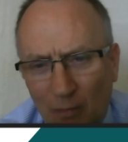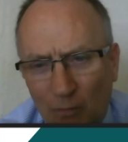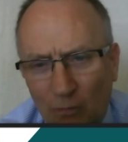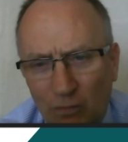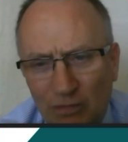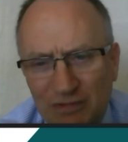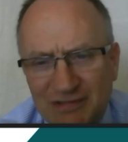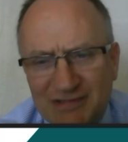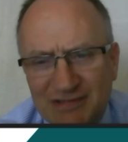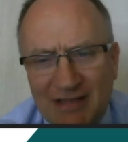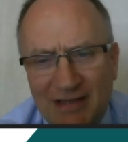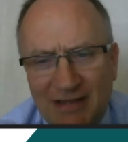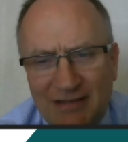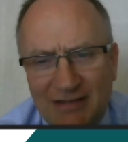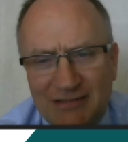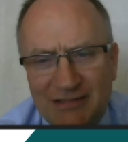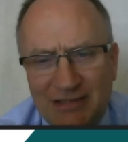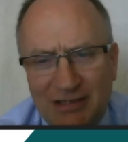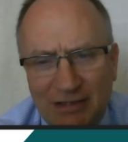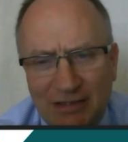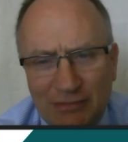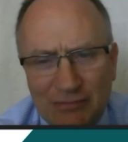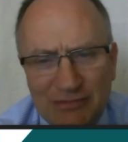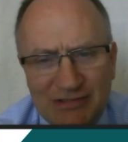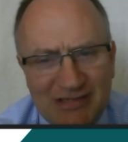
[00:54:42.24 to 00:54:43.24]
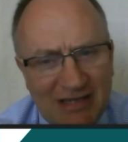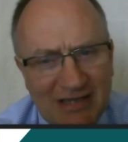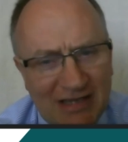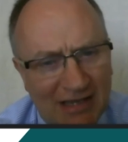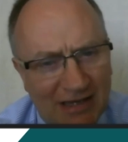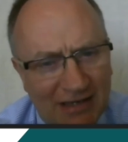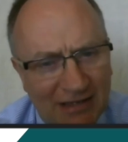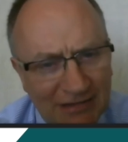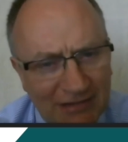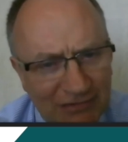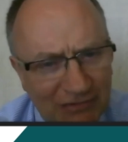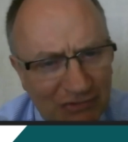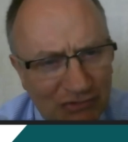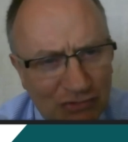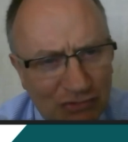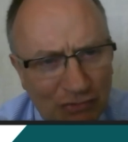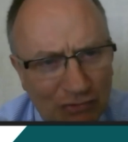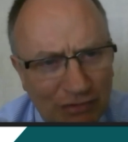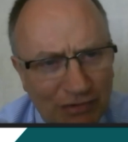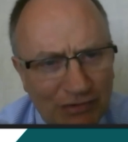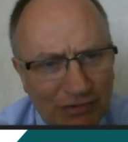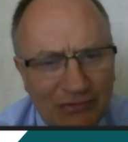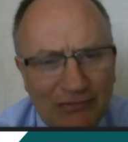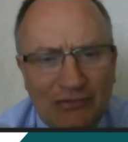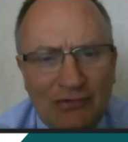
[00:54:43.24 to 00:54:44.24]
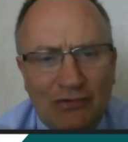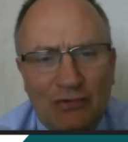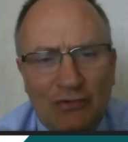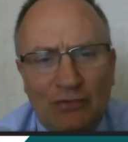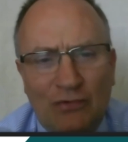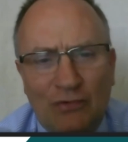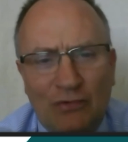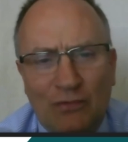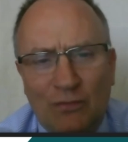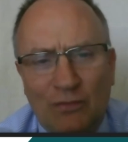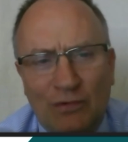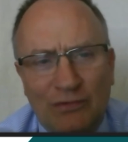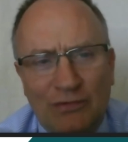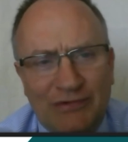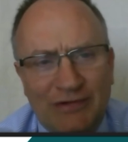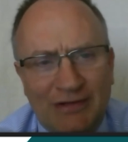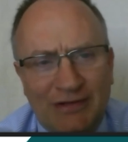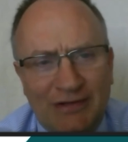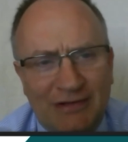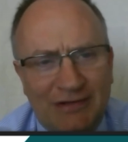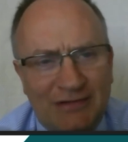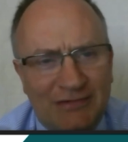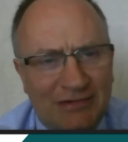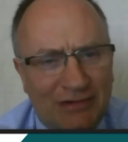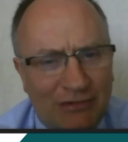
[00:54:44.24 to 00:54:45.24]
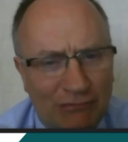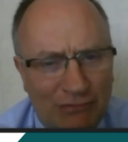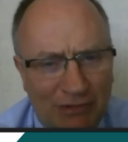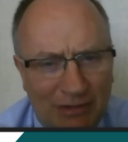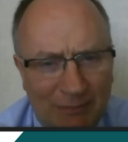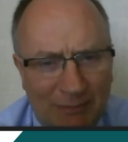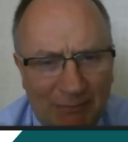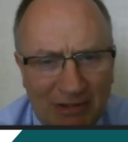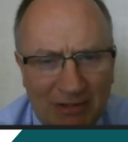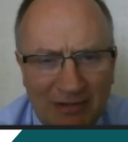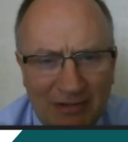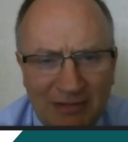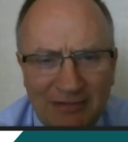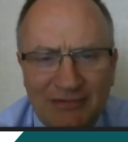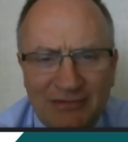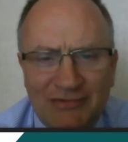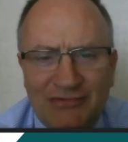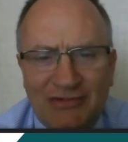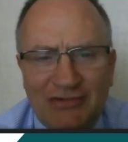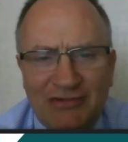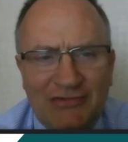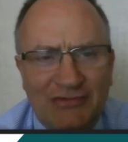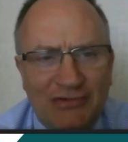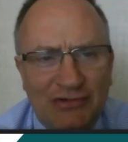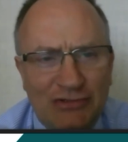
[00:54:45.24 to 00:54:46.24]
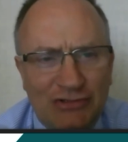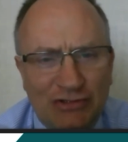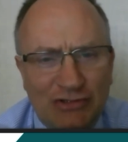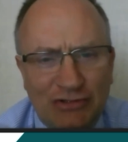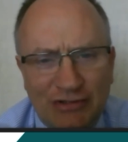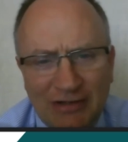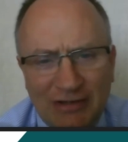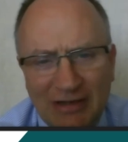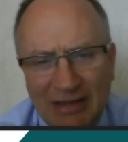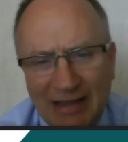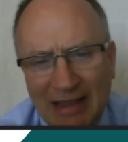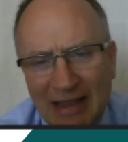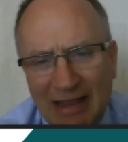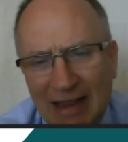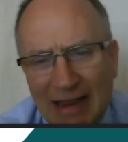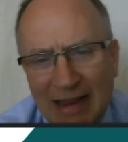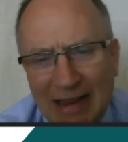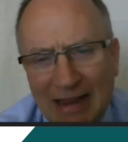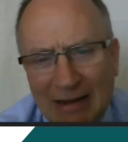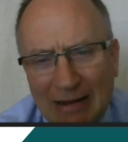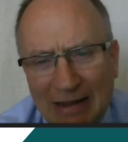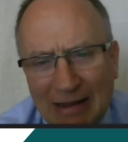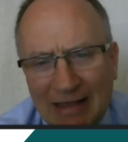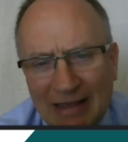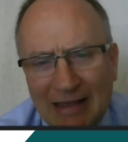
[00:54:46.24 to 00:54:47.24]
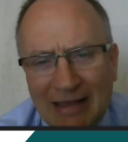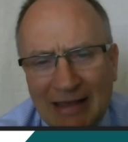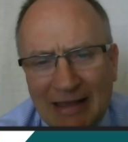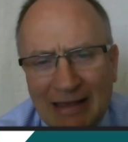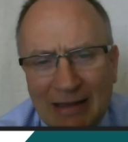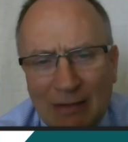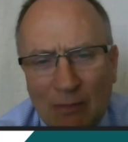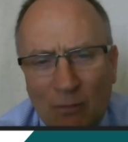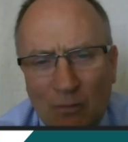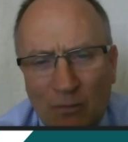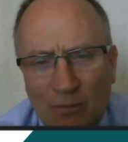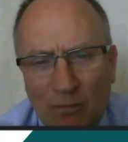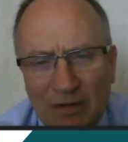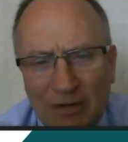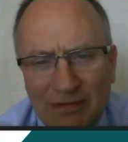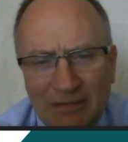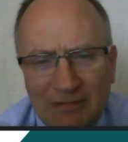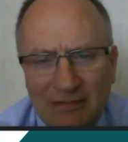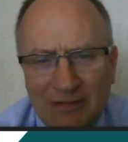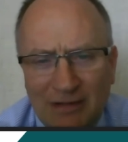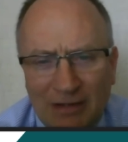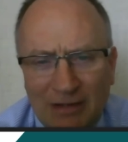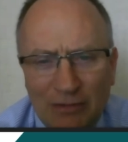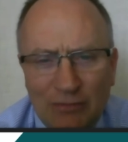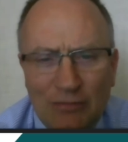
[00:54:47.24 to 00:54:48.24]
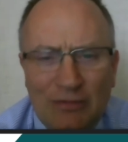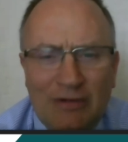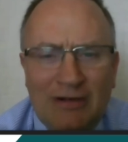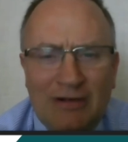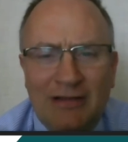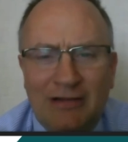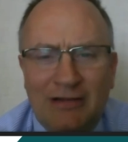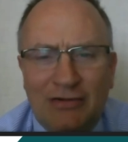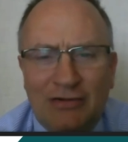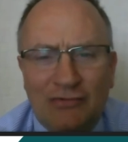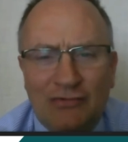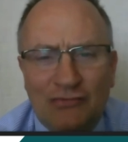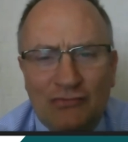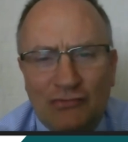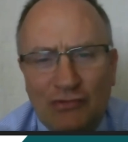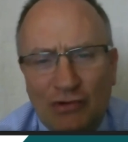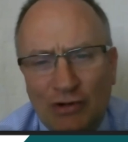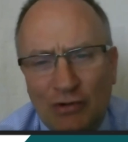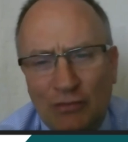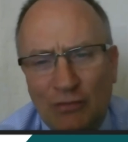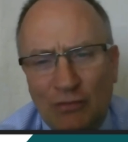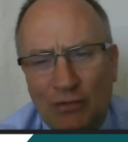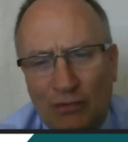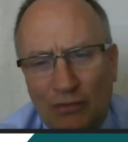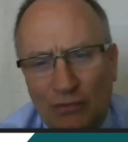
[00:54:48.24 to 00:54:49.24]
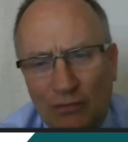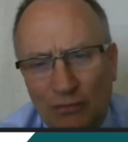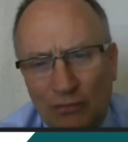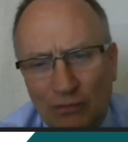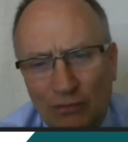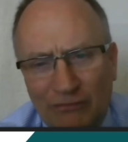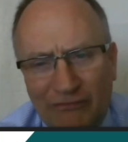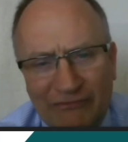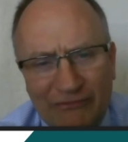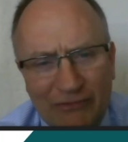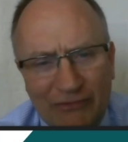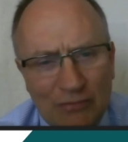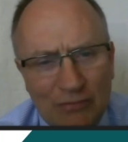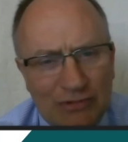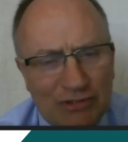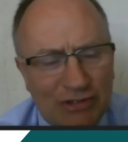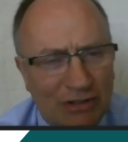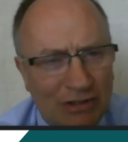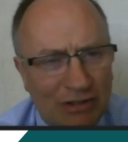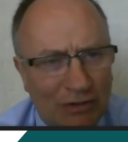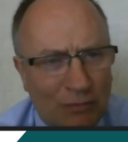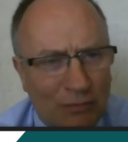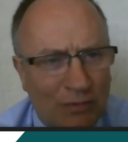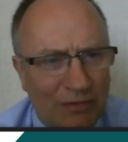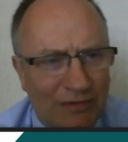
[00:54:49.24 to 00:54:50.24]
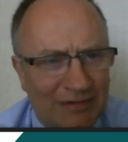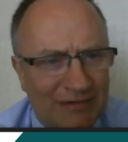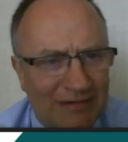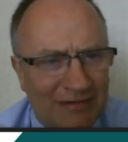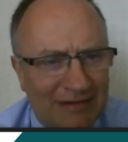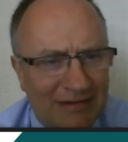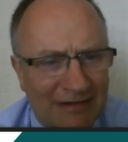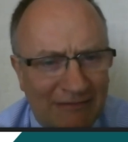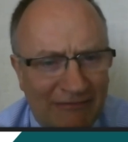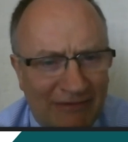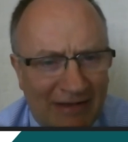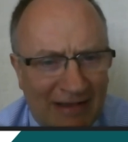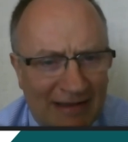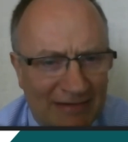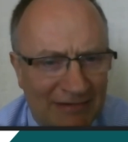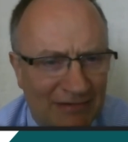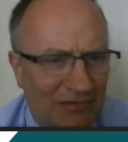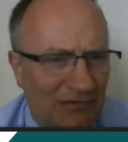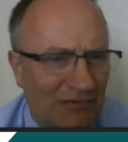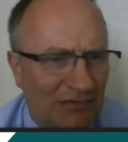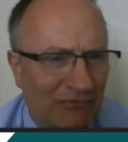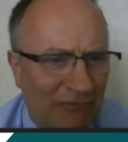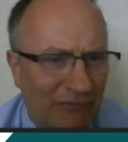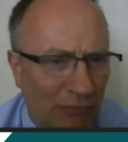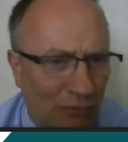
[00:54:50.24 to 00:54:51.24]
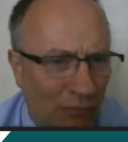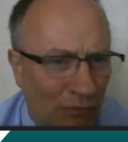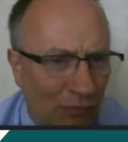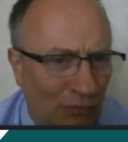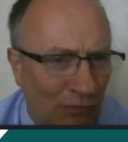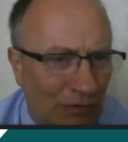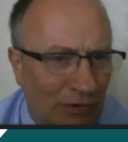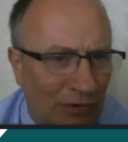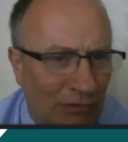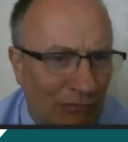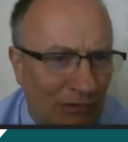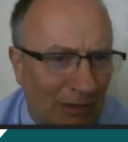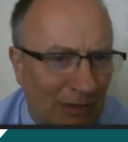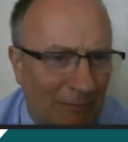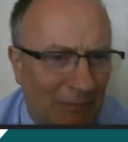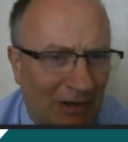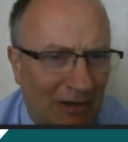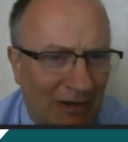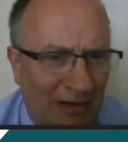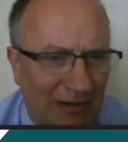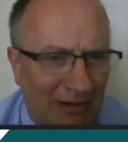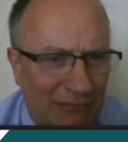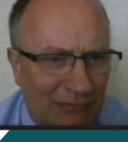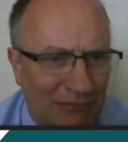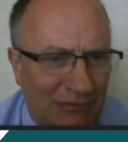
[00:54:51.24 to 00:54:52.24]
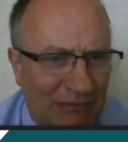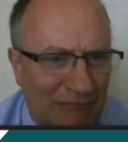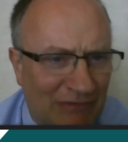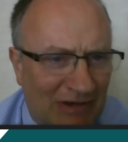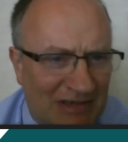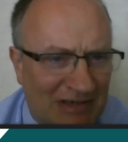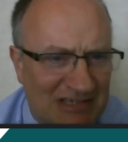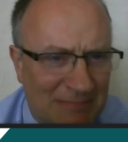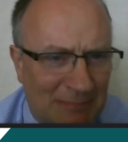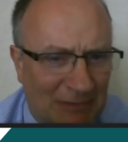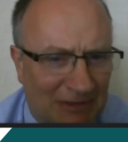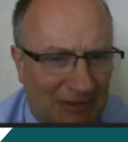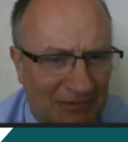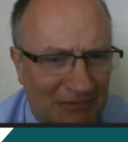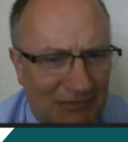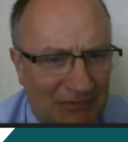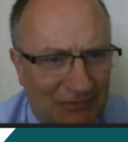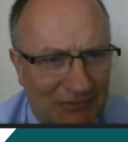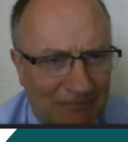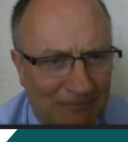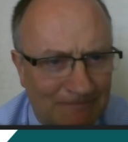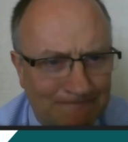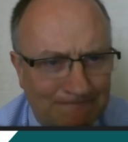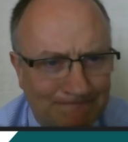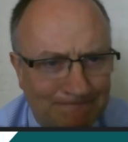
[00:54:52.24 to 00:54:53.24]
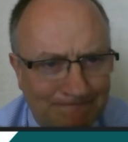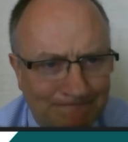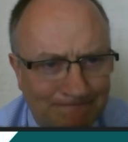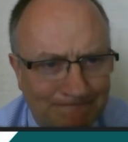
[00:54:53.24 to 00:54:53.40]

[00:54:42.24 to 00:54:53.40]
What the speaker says: Was that OCI's choice or was it Career Partners' decision? Will Oakley control all future liquidity events for Career Partner investments?